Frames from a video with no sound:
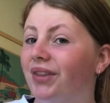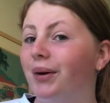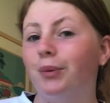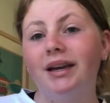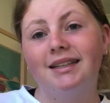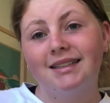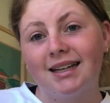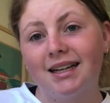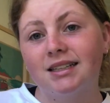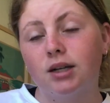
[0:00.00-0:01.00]
Then week
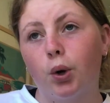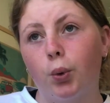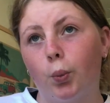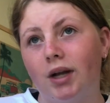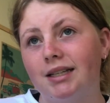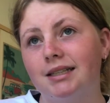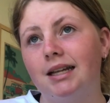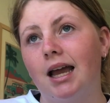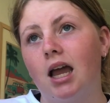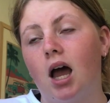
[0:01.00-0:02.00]
6 on
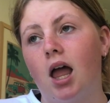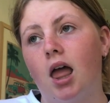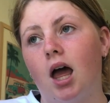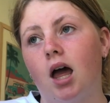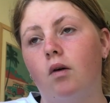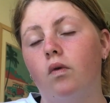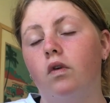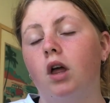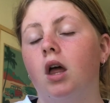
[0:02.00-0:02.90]
Wednesday I have